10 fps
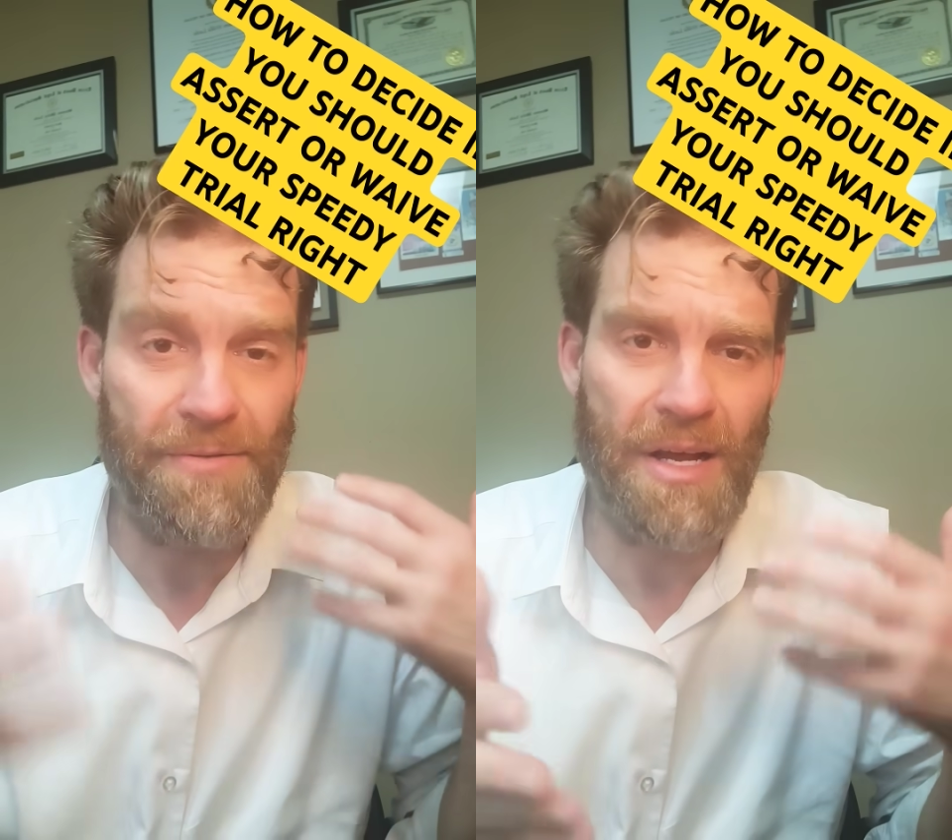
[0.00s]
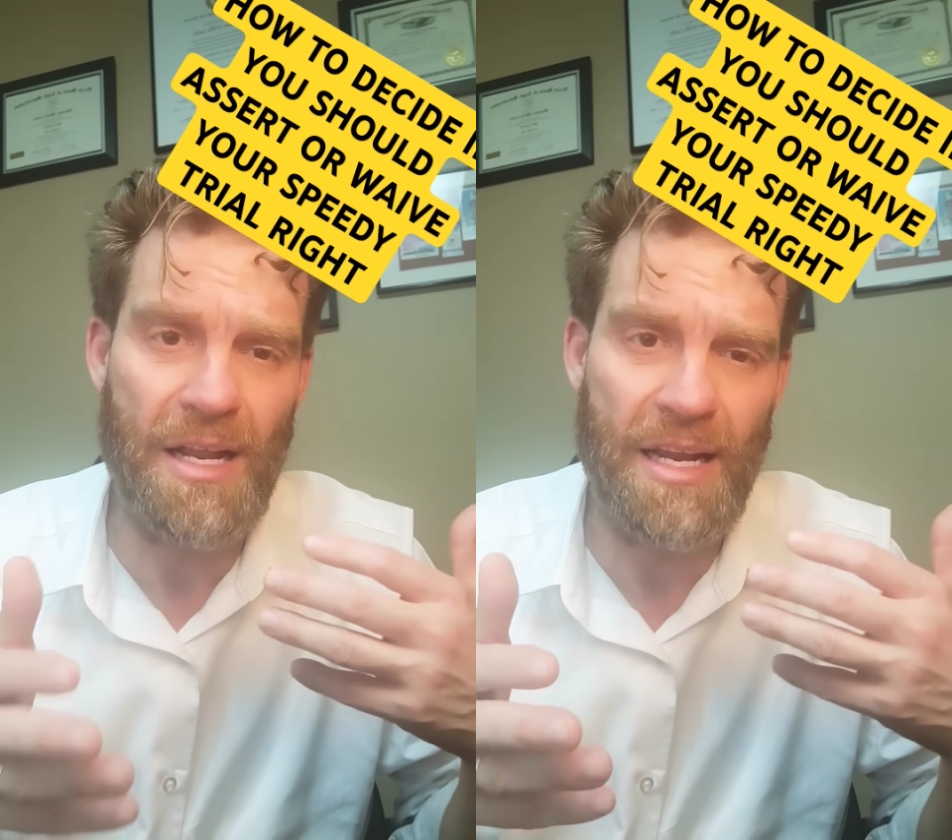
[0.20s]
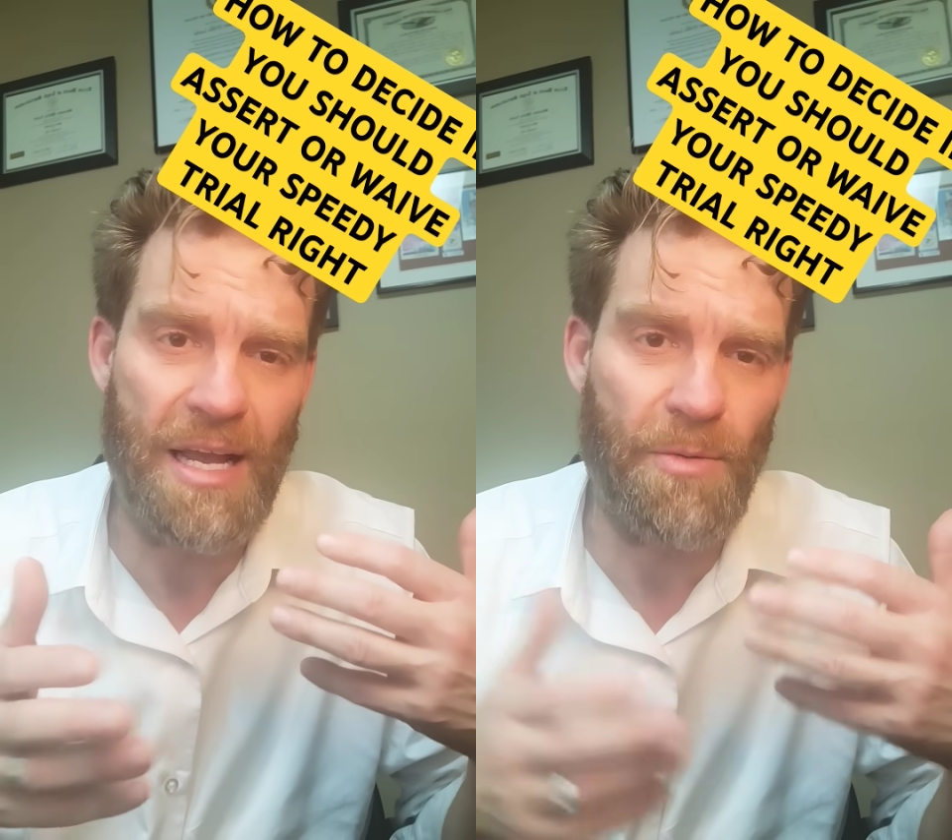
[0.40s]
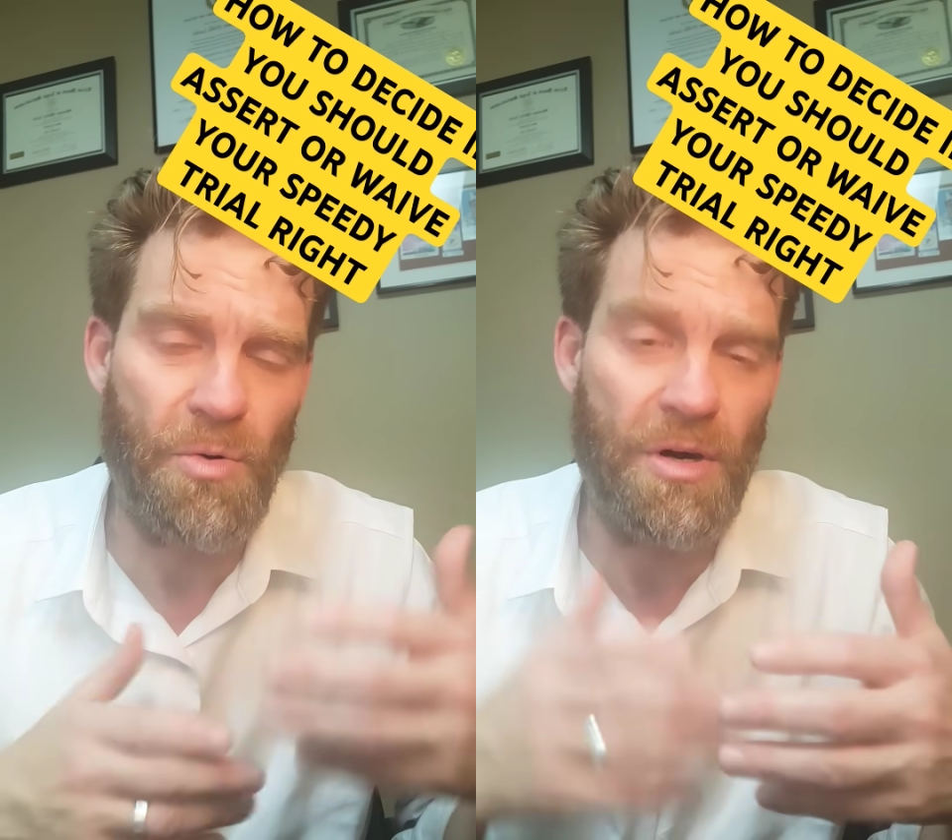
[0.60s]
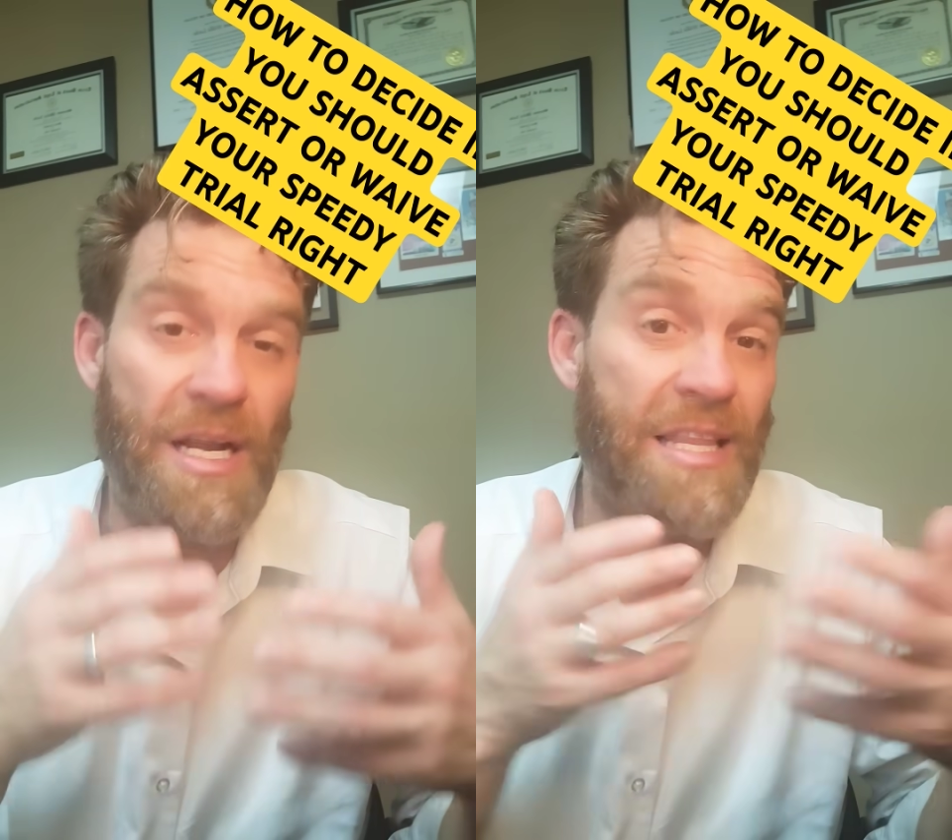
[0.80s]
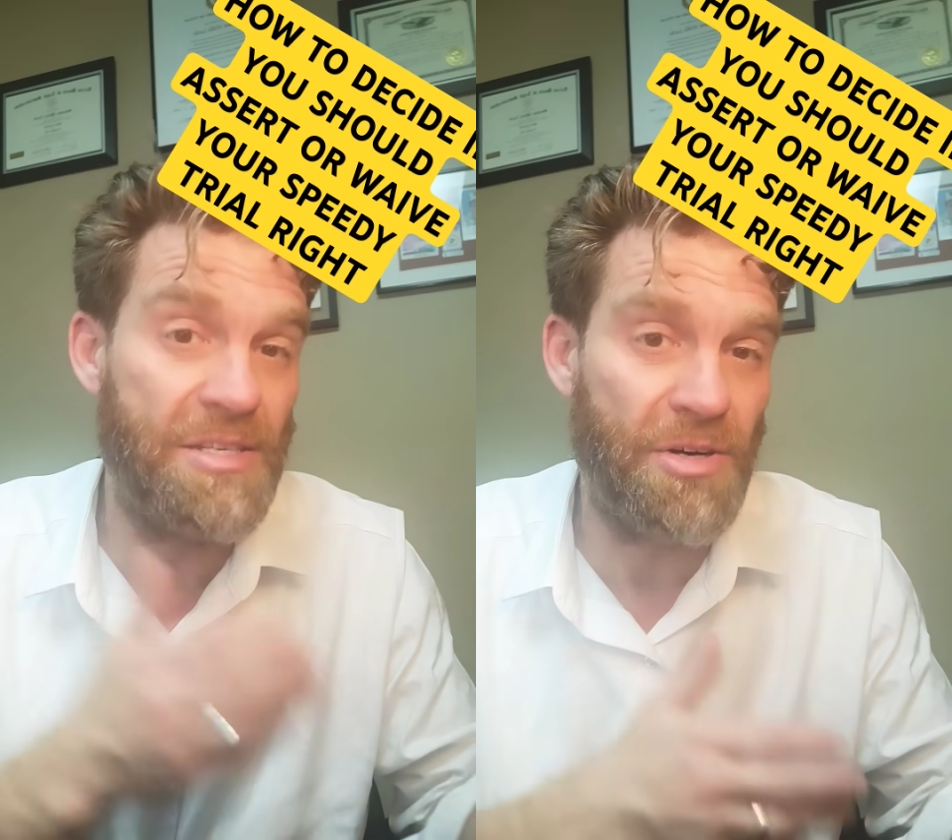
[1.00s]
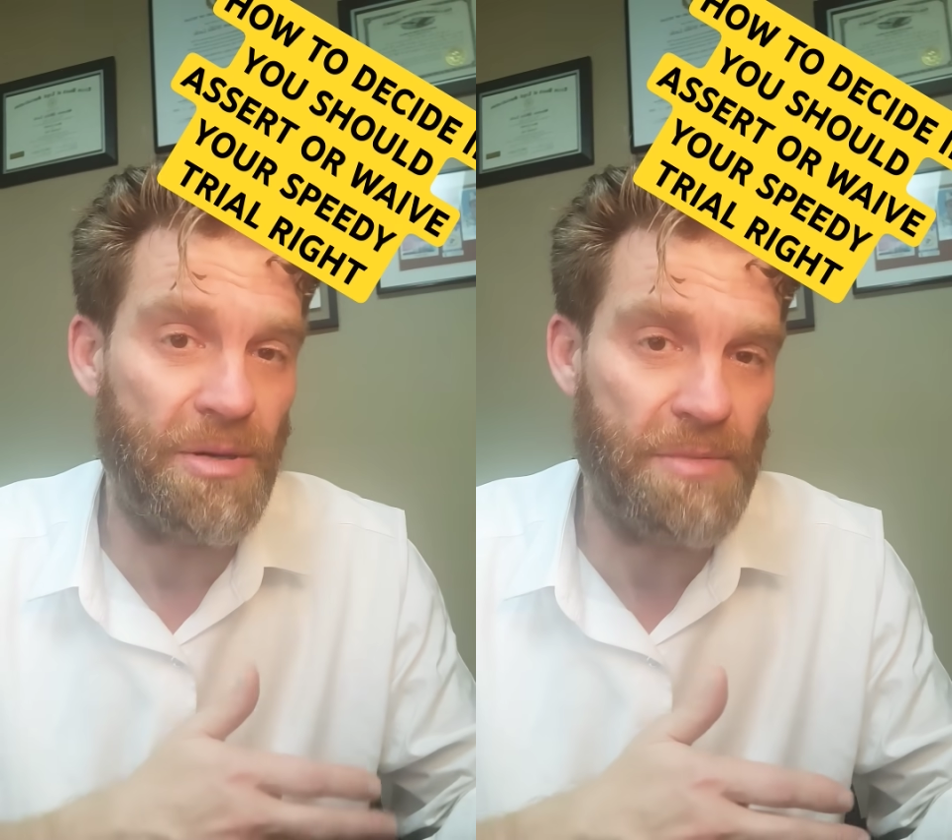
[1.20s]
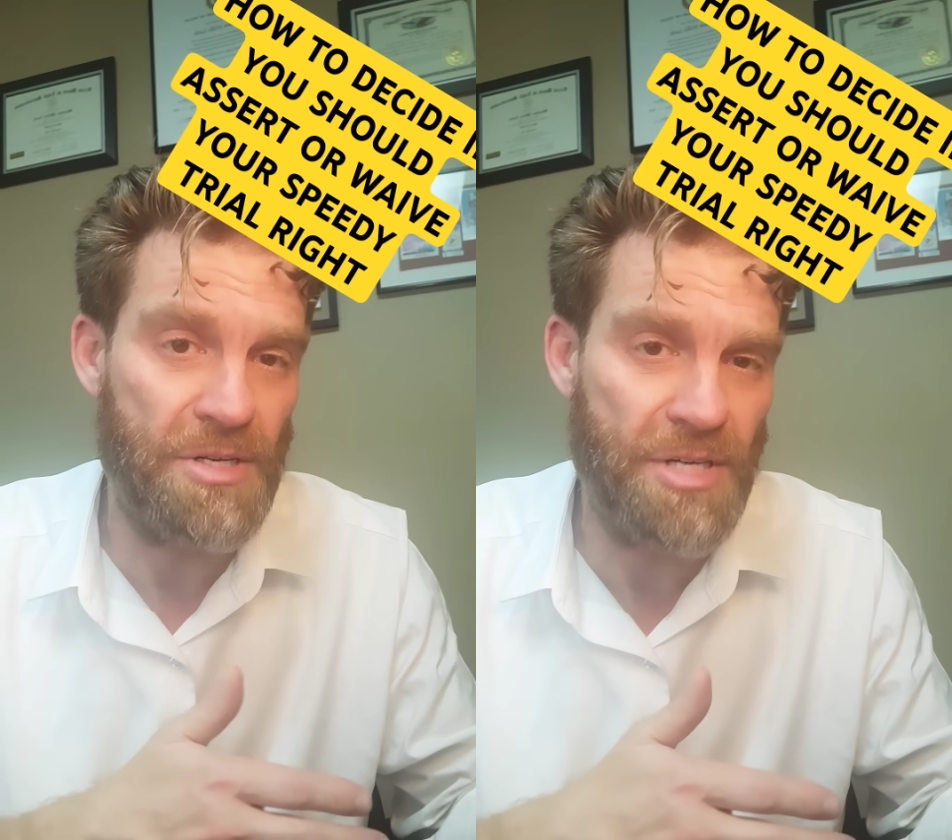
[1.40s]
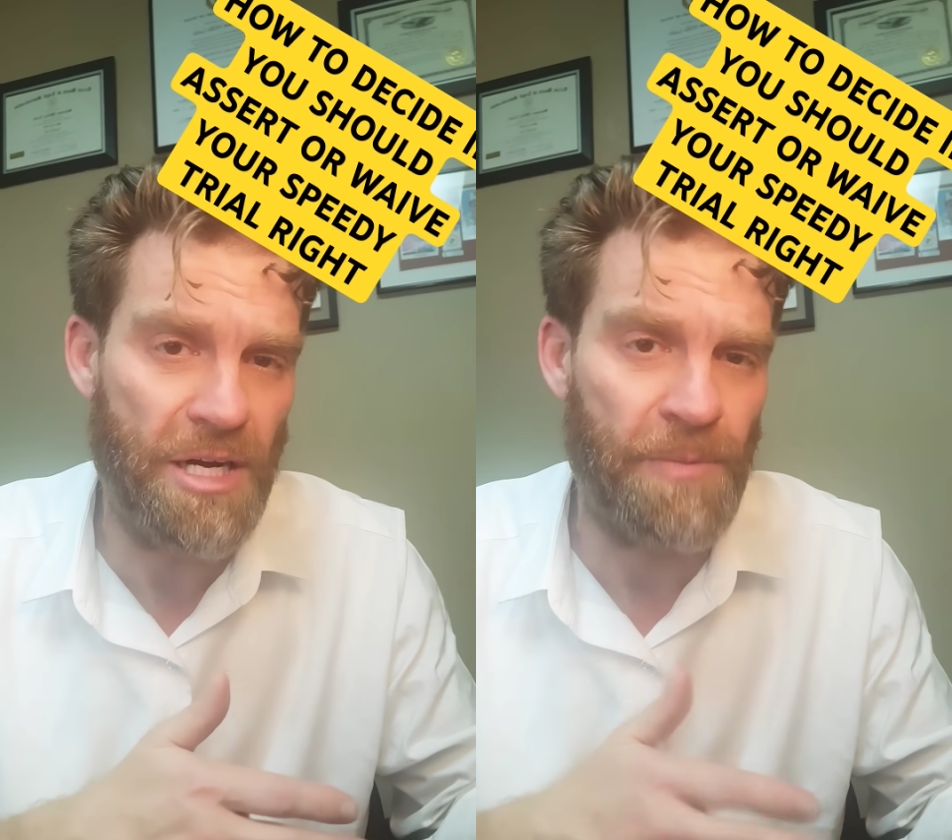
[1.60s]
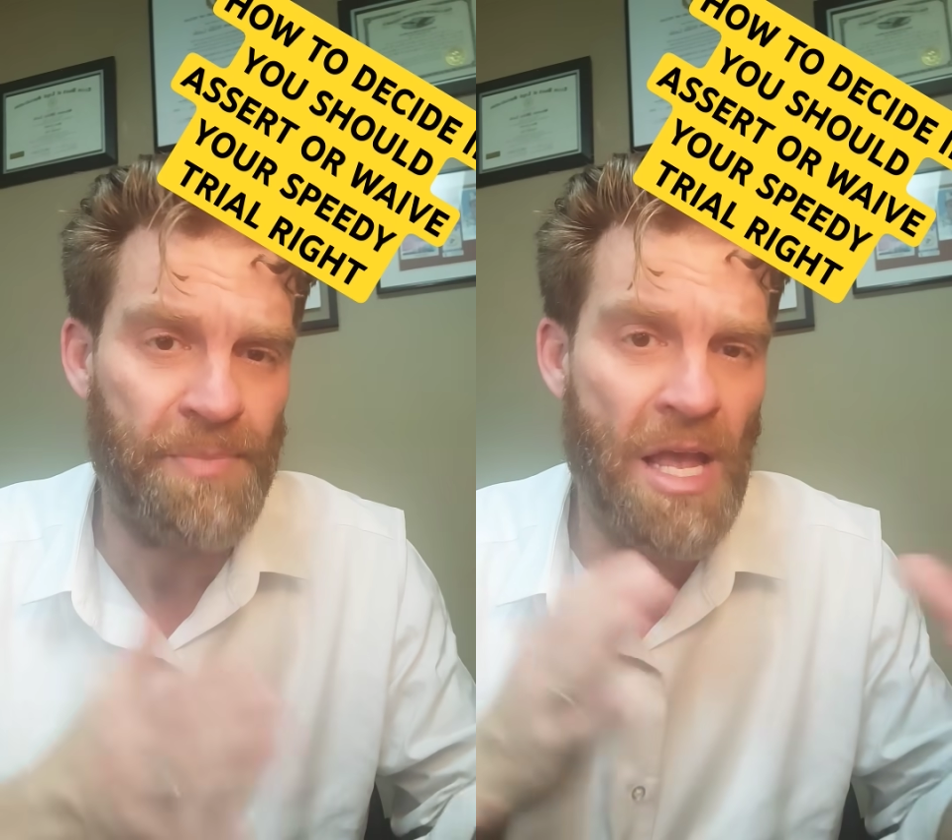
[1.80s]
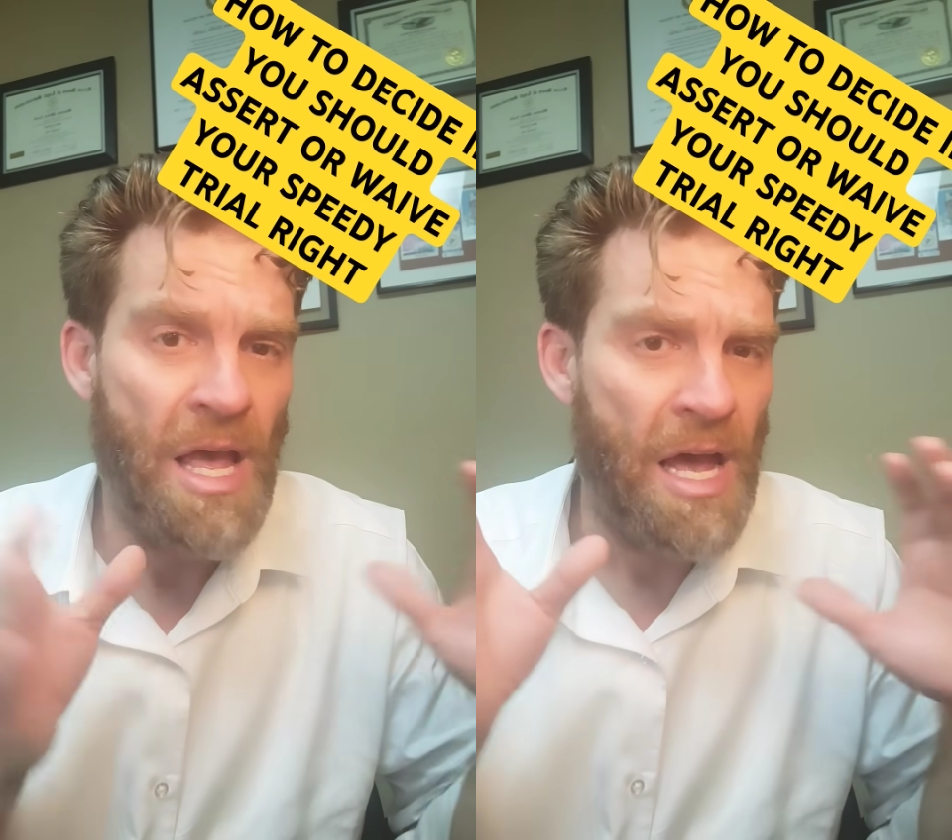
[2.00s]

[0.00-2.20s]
found out he had a warrant, and then took him to jail.